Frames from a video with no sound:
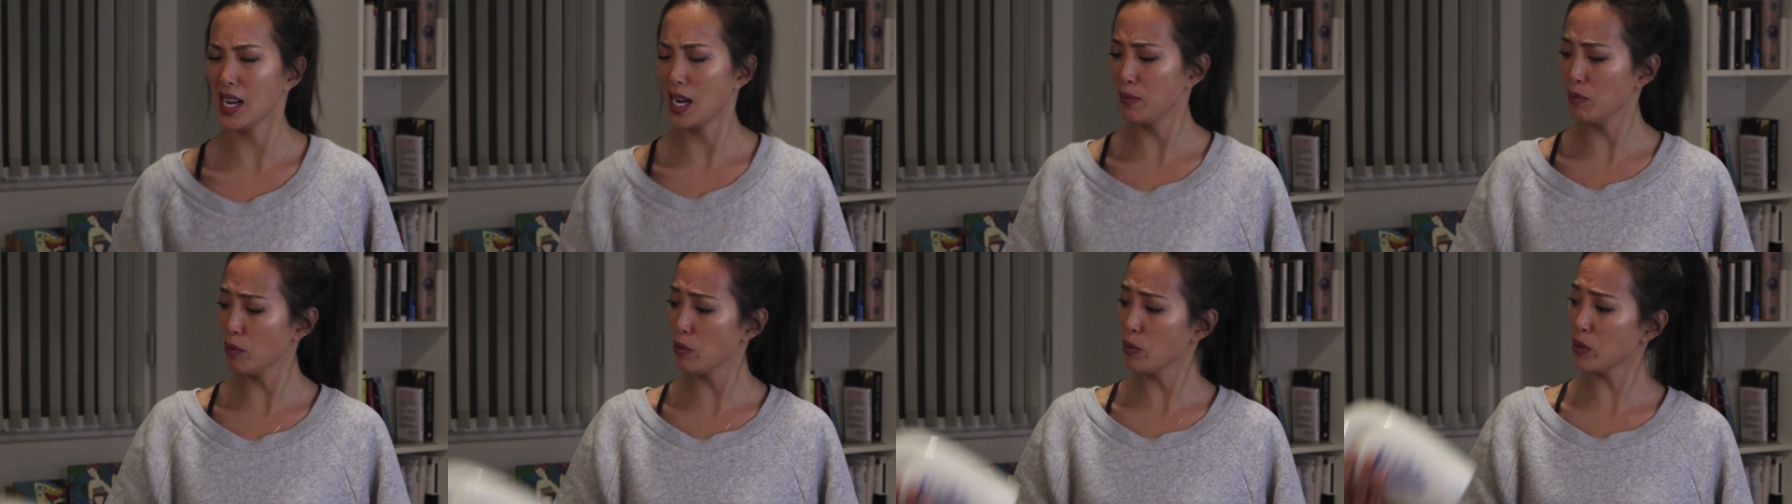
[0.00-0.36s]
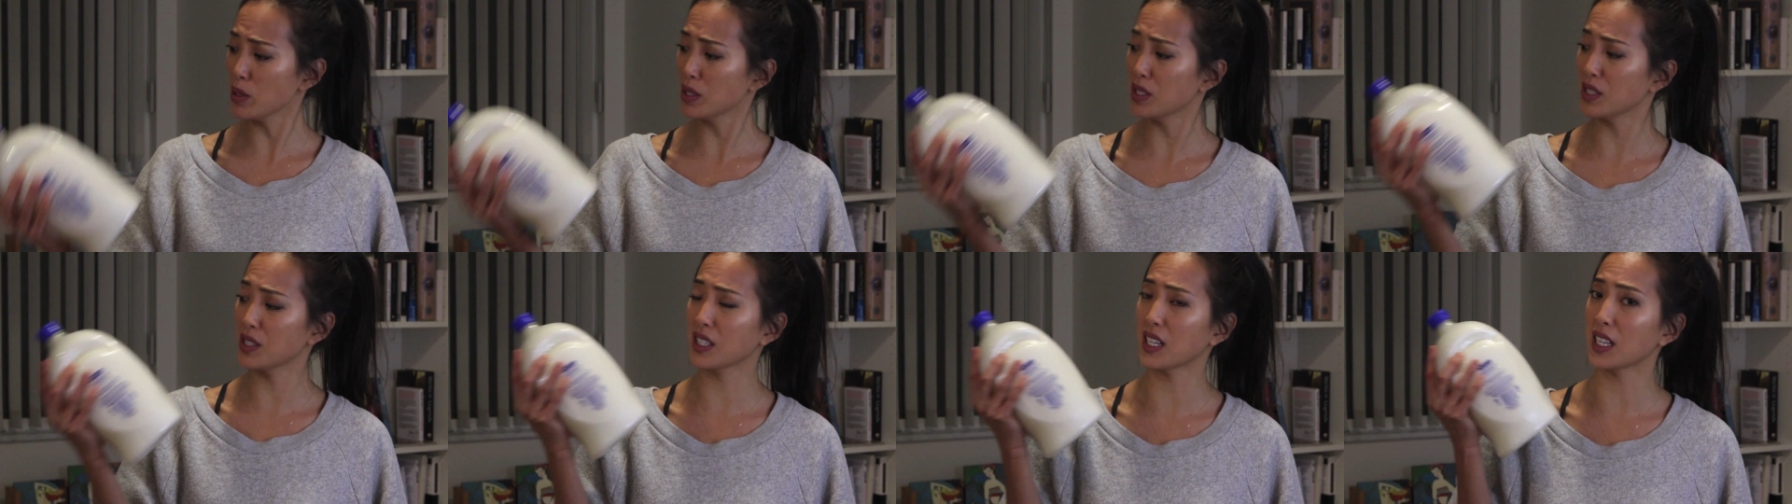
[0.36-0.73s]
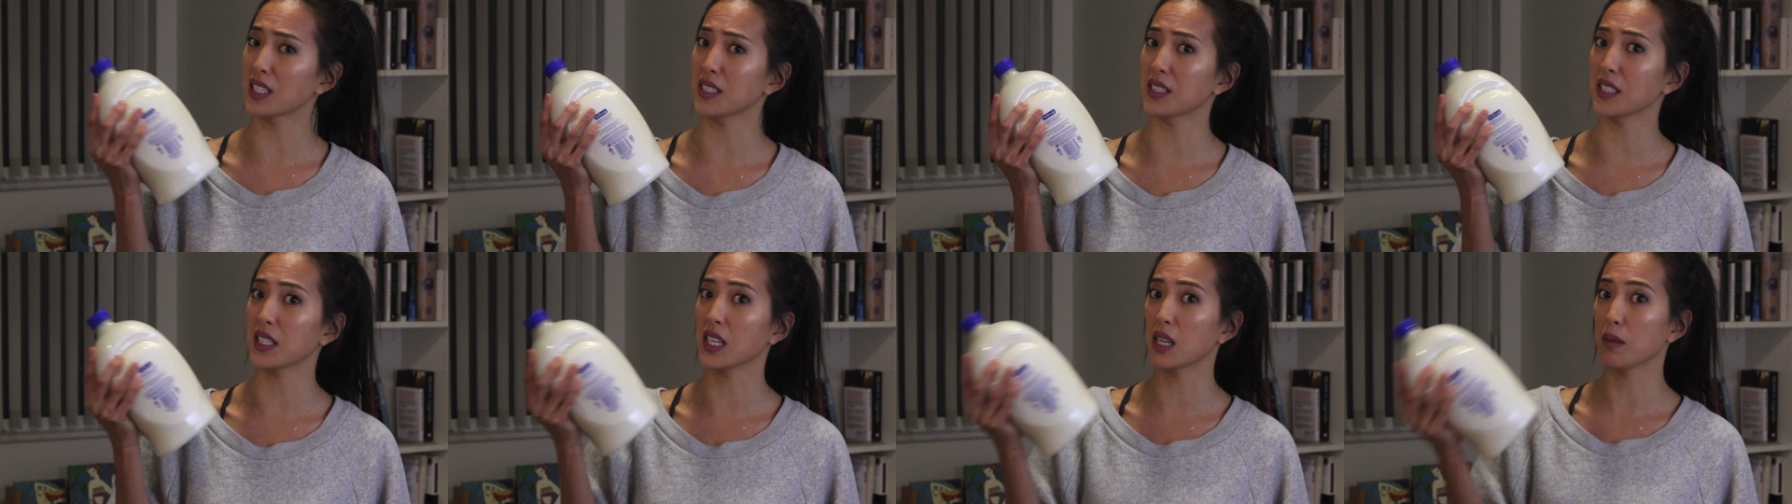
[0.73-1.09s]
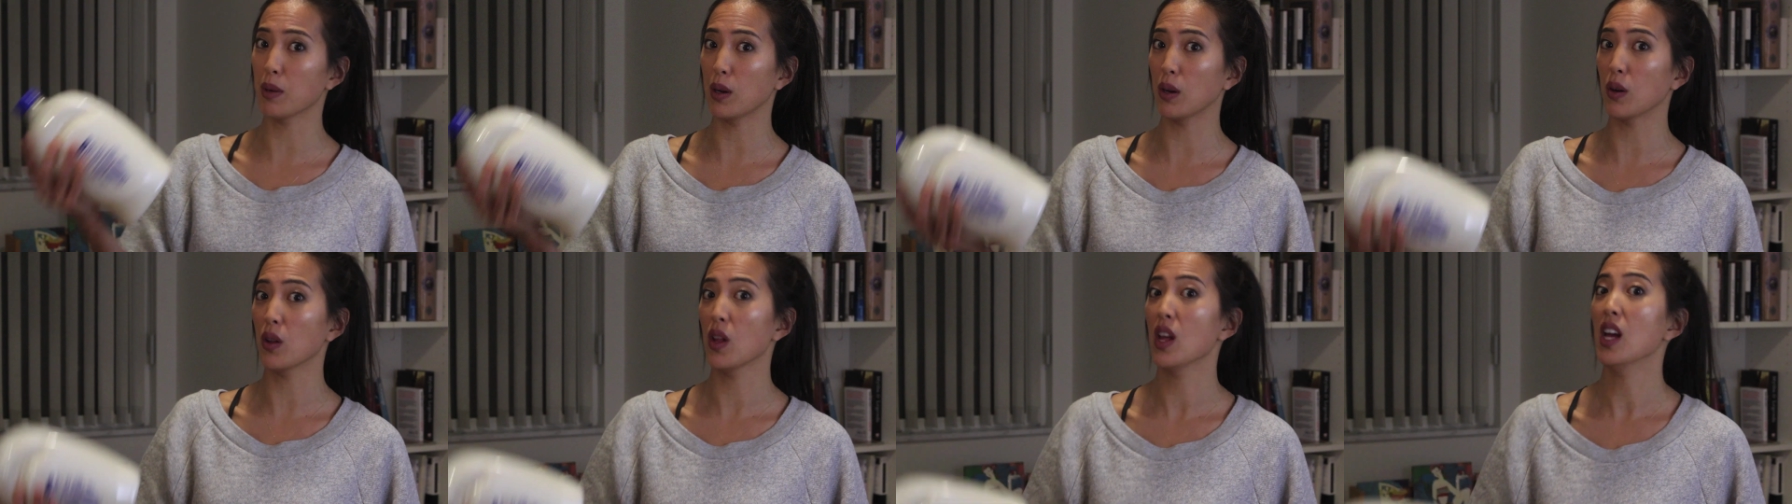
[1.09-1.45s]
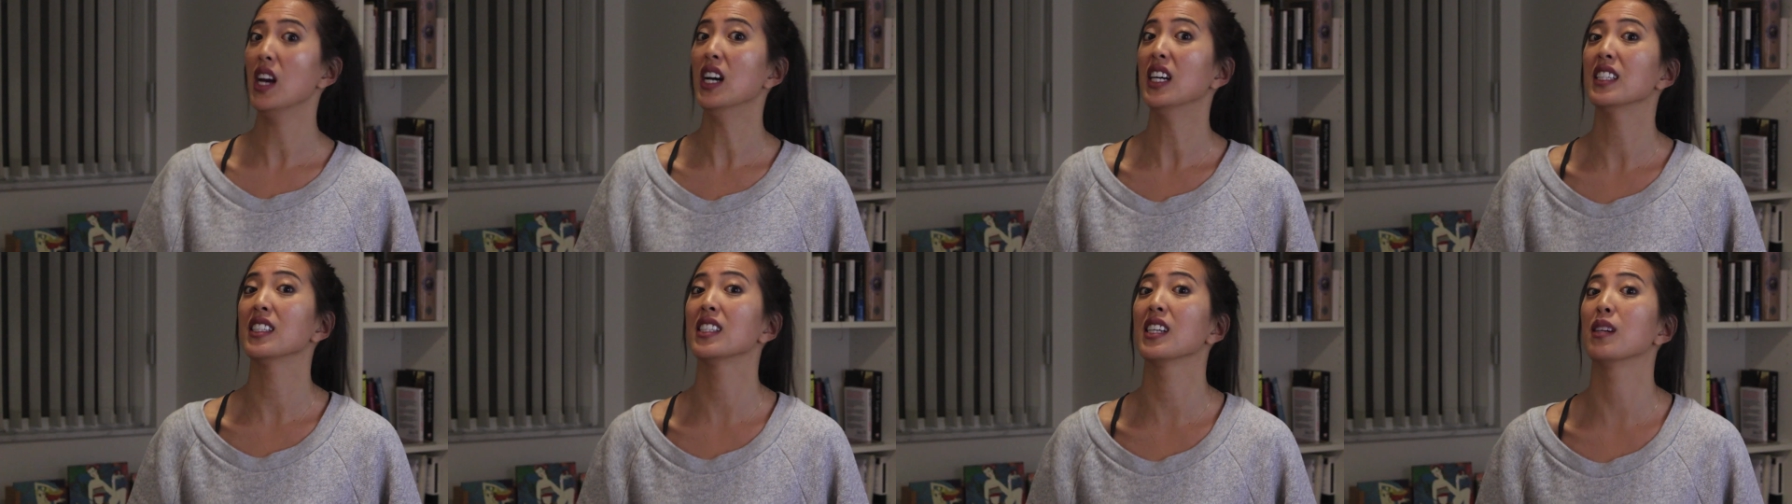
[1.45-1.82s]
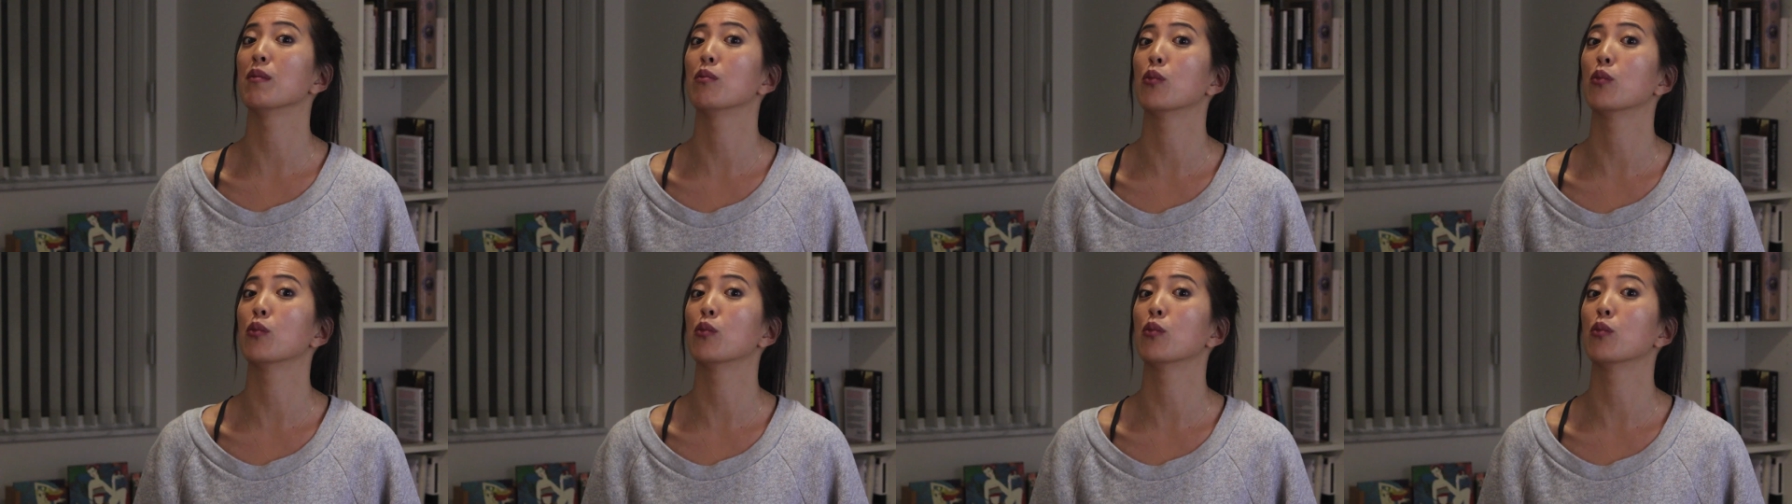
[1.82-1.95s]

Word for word: And we were discussing about the